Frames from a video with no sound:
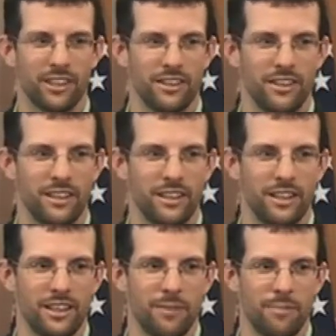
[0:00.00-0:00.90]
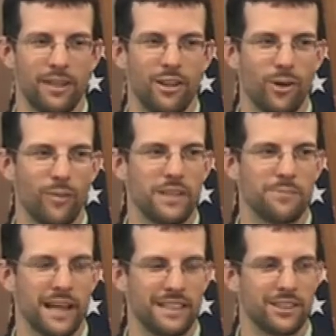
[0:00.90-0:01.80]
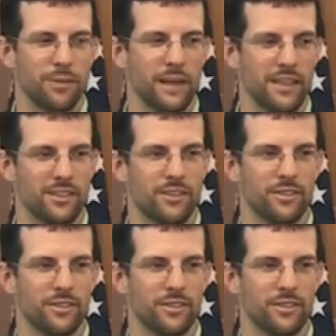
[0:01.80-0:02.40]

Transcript: It'd be a long ways past El Paso.